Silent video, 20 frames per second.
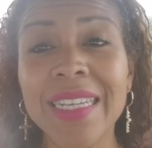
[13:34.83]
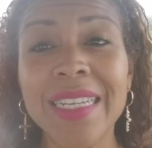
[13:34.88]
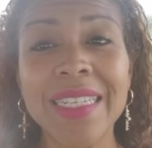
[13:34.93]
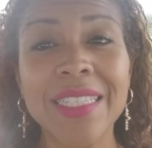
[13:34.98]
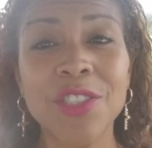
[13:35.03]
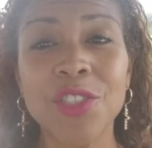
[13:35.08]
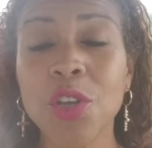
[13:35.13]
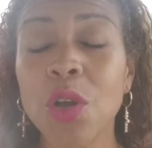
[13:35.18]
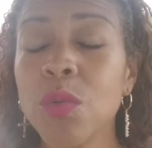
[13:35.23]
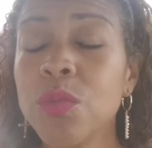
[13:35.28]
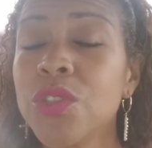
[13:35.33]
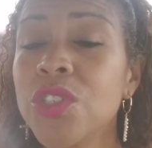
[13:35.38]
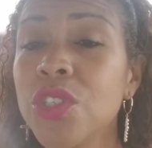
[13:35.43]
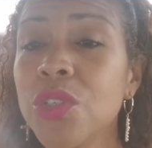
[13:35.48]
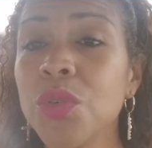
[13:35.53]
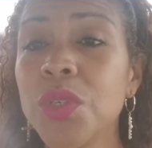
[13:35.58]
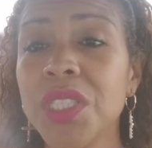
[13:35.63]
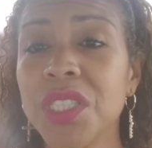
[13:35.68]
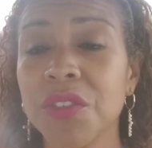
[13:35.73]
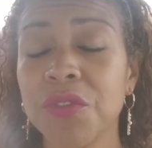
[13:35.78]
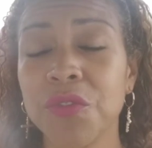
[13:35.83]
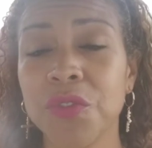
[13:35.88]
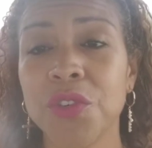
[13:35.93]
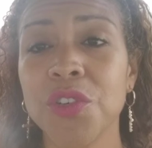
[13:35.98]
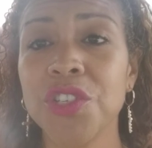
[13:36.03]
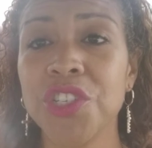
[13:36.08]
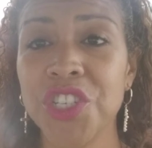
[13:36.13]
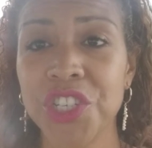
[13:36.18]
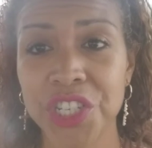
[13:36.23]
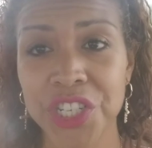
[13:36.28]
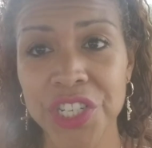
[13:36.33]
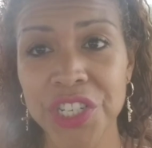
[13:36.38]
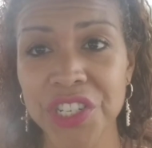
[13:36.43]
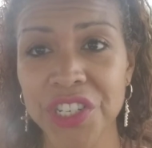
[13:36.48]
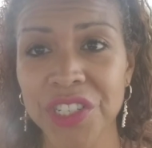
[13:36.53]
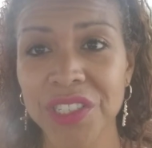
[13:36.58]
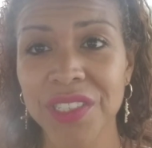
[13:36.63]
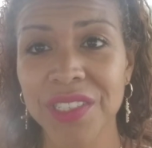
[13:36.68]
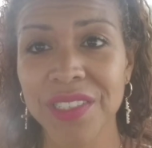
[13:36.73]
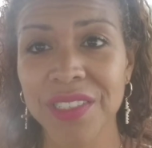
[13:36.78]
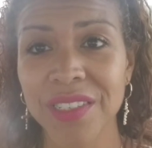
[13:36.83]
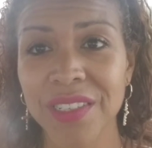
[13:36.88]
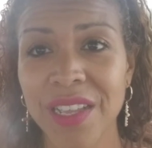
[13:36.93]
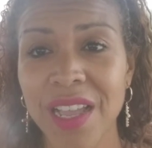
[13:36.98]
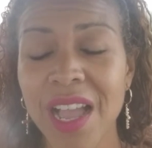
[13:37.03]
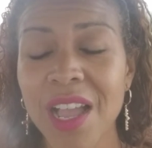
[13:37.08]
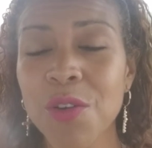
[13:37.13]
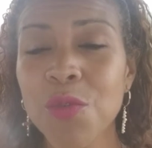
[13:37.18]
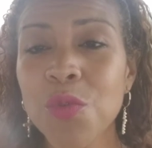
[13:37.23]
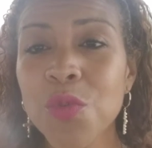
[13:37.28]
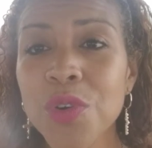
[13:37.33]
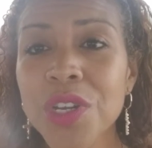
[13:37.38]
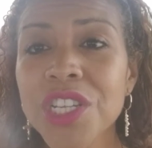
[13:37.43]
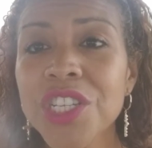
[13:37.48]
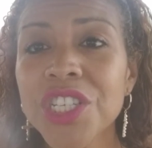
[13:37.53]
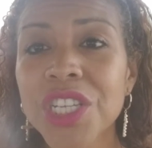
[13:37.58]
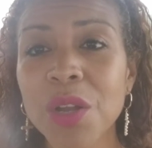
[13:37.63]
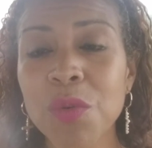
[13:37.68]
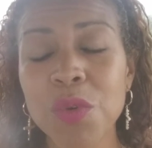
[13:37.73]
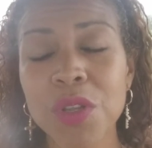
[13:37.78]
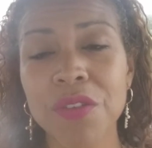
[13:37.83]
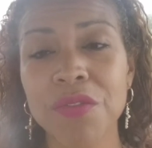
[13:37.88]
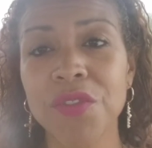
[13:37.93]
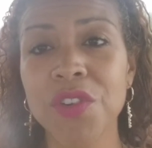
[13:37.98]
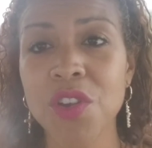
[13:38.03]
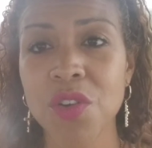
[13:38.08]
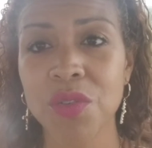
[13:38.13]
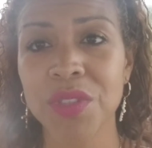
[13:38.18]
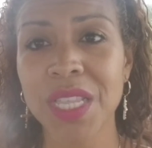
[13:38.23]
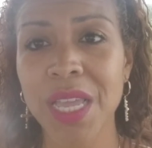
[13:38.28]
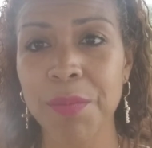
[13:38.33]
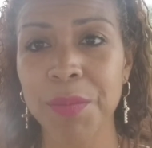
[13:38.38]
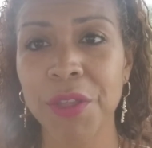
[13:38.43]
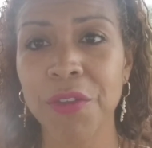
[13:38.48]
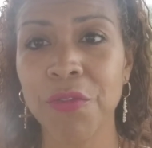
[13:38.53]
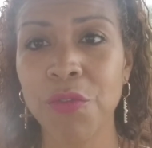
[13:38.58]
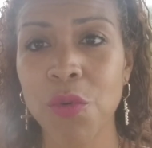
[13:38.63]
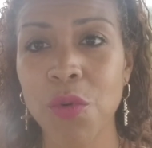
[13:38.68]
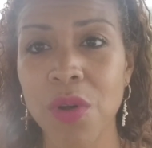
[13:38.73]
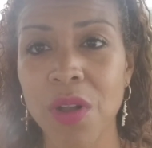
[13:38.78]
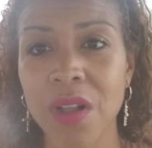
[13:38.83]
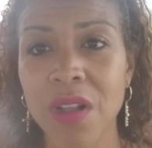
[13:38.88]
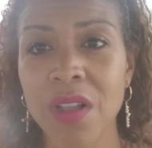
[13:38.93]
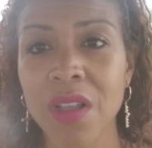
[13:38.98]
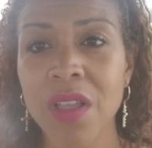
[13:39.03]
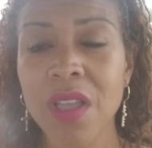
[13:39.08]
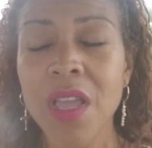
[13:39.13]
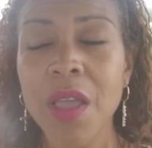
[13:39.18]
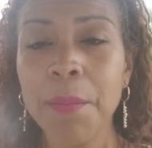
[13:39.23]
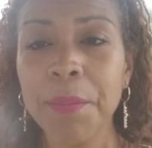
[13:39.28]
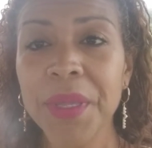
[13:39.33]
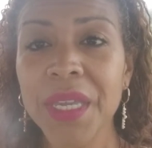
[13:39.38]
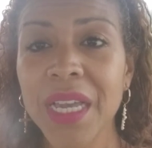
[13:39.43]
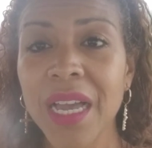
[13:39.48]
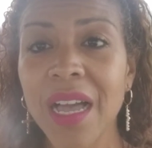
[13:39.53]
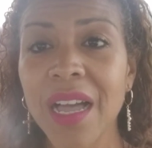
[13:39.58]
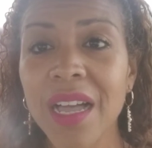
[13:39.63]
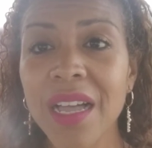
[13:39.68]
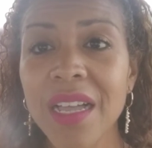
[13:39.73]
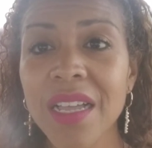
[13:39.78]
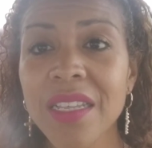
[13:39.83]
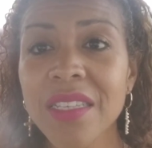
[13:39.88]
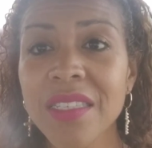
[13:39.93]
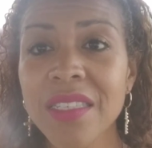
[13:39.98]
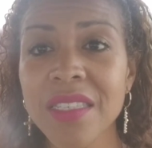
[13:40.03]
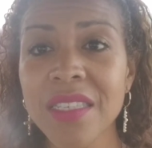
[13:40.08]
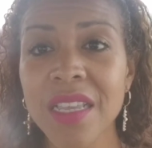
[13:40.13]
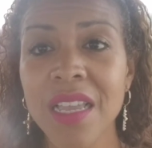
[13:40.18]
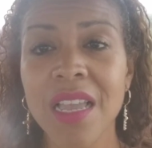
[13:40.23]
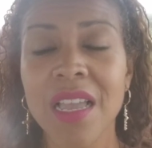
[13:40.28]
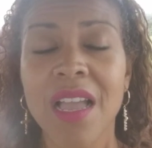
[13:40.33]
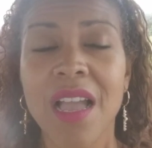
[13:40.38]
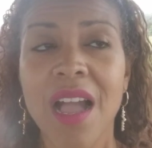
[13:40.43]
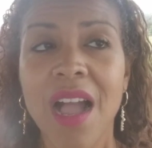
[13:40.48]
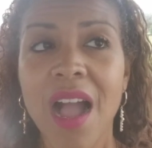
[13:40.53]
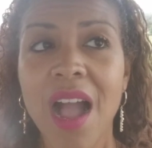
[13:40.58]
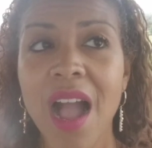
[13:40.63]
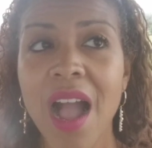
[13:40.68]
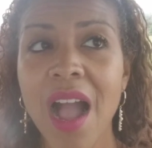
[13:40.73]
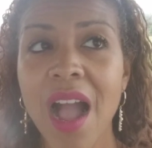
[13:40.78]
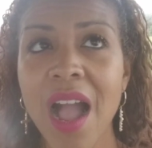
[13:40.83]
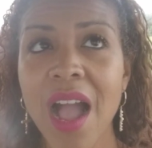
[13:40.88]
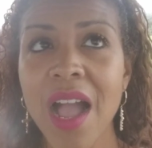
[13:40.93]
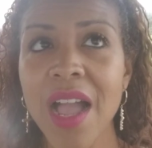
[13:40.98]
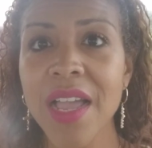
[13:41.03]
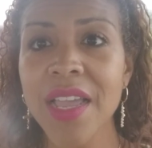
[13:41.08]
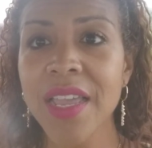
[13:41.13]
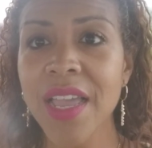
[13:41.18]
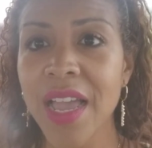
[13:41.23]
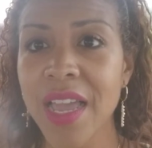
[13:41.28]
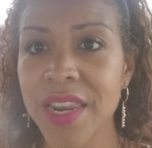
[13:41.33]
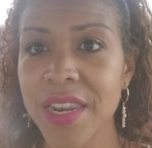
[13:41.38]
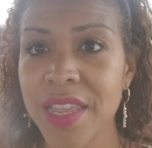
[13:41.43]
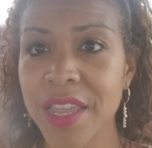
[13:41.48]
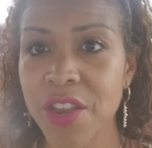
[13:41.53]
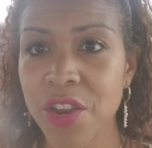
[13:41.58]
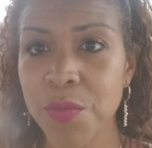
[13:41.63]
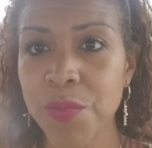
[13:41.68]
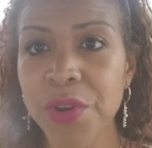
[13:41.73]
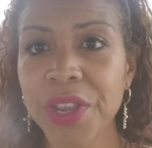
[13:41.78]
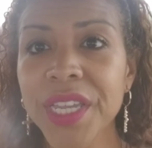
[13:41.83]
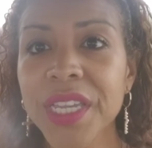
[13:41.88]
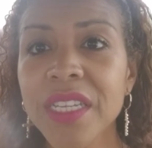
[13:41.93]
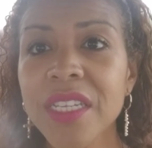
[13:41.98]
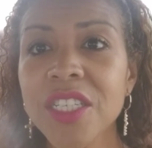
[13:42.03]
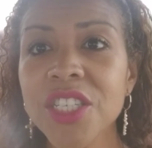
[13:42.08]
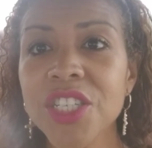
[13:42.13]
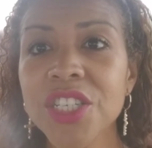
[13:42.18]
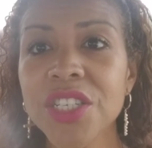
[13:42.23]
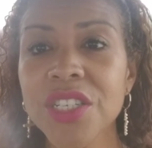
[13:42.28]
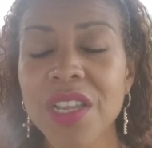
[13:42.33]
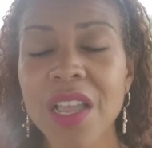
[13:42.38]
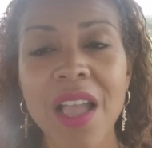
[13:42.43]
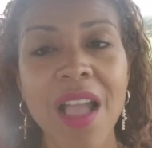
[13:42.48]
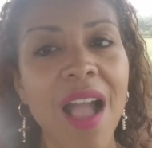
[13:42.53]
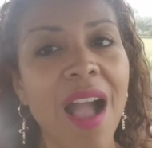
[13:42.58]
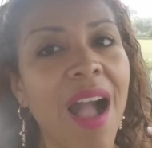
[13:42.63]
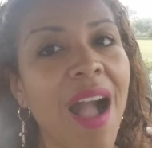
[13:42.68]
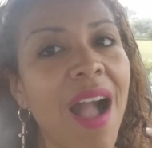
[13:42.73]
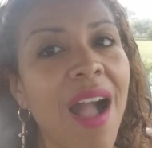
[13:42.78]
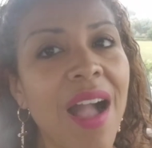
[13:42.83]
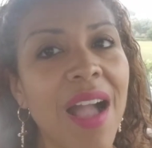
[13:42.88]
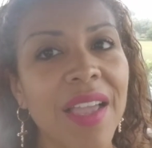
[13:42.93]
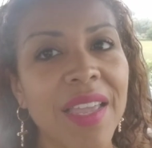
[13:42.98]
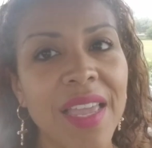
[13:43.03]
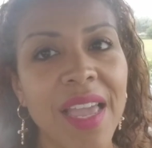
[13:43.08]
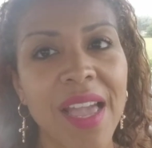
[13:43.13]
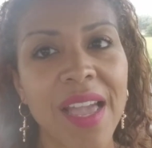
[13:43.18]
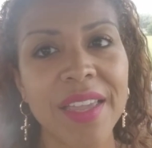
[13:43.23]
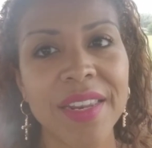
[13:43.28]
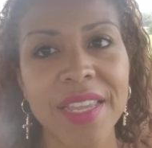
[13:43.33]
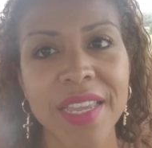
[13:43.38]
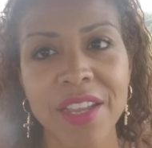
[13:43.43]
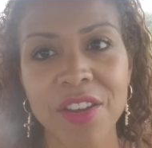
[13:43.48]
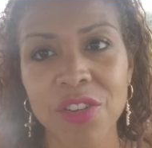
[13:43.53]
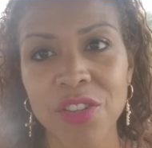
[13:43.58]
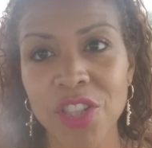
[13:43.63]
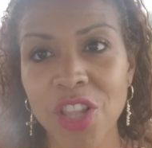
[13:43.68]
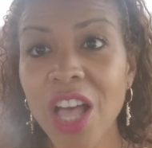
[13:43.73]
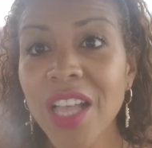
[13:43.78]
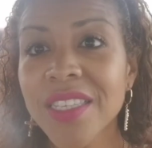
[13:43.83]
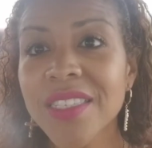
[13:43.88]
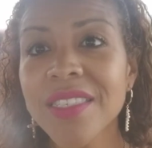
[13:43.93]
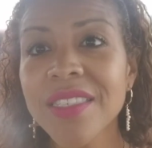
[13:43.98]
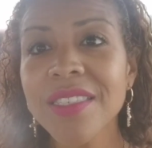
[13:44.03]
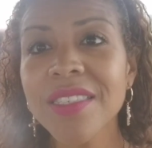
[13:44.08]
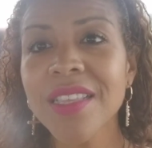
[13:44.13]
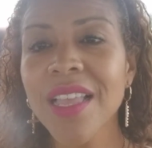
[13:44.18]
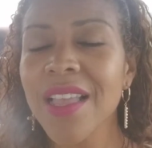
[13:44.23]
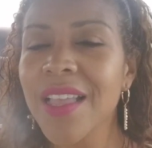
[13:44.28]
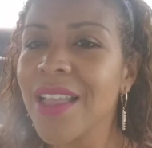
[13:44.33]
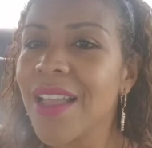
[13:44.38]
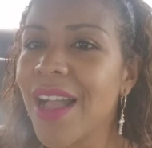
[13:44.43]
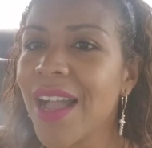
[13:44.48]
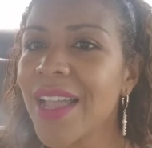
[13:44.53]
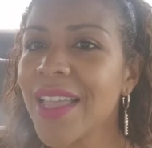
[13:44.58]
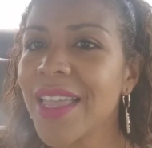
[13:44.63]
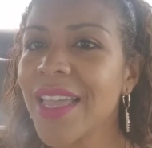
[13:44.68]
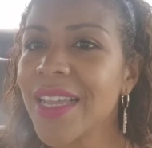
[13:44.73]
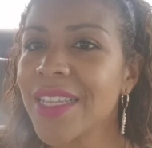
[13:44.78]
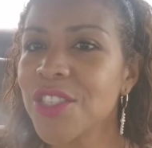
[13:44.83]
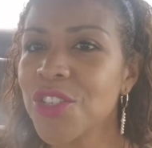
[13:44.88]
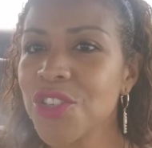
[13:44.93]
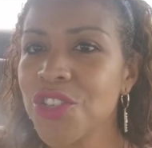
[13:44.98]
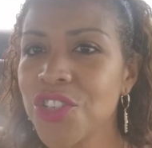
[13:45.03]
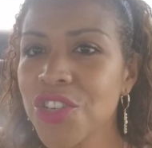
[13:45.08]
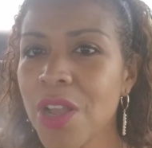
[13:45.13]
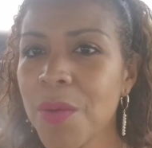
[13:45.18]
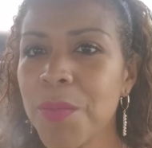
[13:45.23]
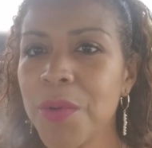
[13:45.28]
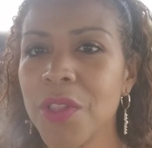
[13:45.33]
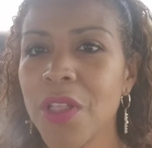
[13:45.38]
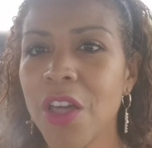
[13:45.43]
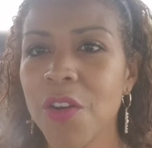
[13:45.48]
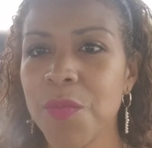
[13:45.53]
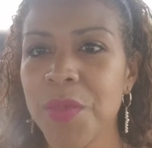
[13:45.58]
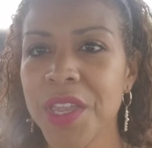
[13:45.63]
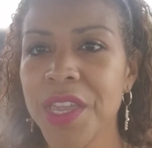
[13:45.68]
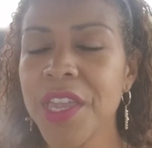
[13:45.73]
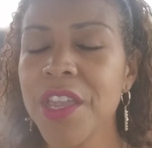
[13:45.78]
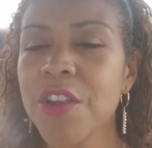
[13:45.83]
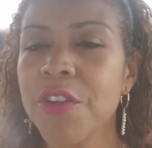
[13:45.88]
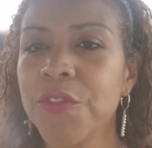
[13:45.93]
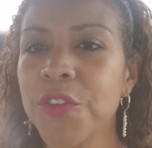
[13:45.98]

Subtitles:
Don't do it the first year. I wish I would have known that before, because I had hair breakage, I had hair loss, I had to chop a lot of my hair.